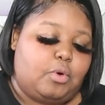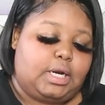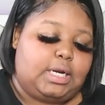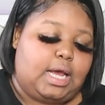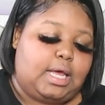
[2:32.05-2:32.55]

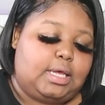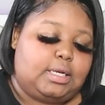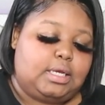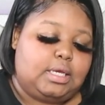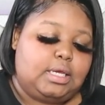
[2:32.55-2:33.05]

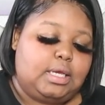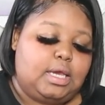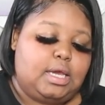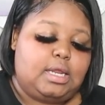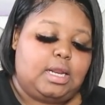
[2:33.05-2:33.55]

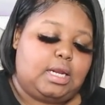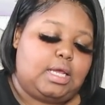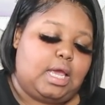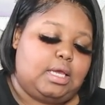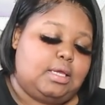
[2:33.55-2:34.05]

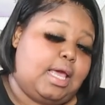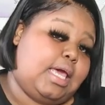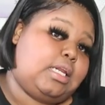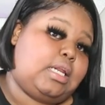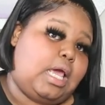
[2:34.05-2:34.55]
$49.98 and an